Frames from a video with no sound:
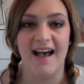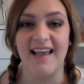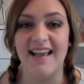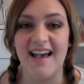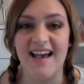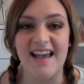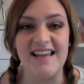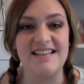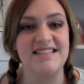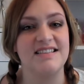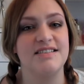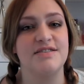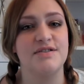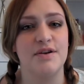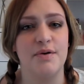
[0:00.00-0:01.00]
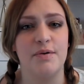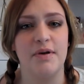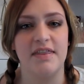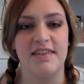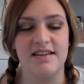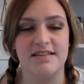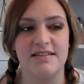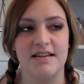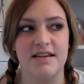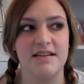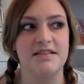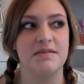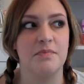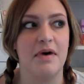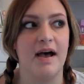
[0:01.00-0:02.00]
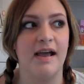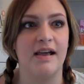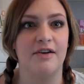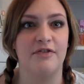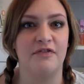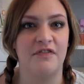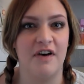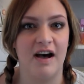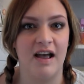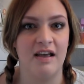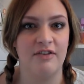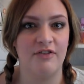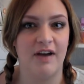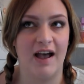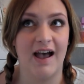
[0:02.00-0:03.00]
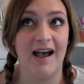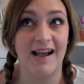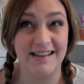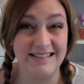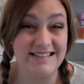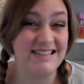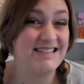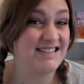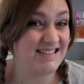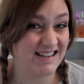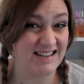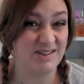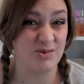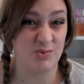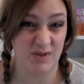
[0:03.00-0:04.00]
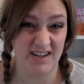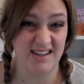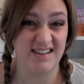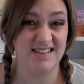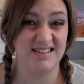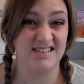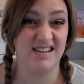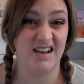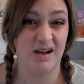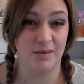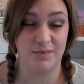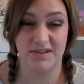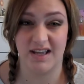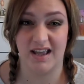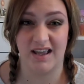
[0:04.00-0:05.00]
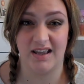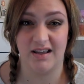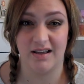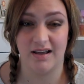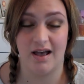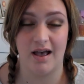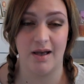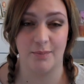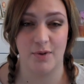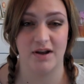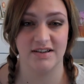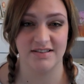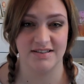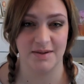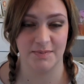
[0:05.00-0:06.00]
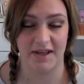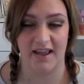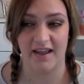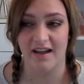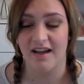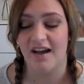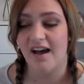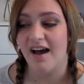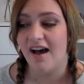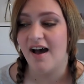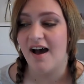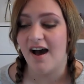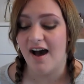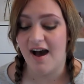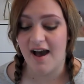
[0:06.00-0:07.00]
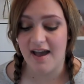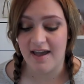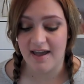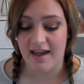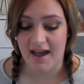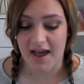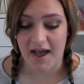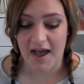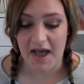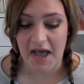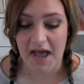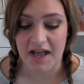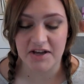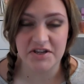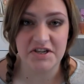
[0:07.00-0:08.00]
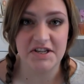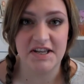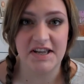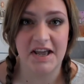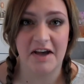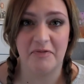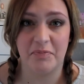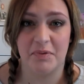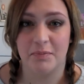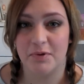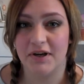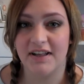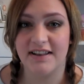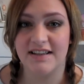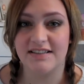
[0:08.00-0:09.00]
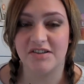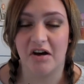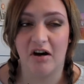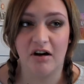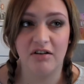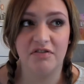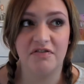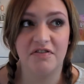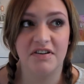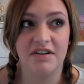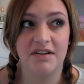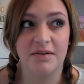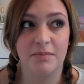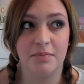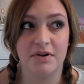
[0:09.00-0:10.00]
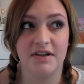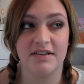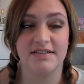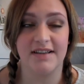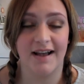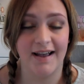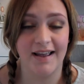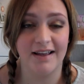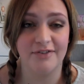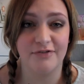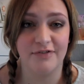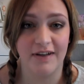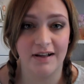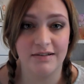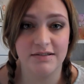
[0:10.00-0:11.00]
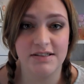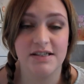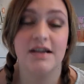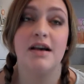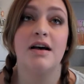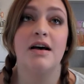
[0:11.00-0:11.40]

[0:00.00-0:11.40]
Hi guys, so this is my 5 and 6 weeks update, pregnancy update. I actually have been putting this off because I have felt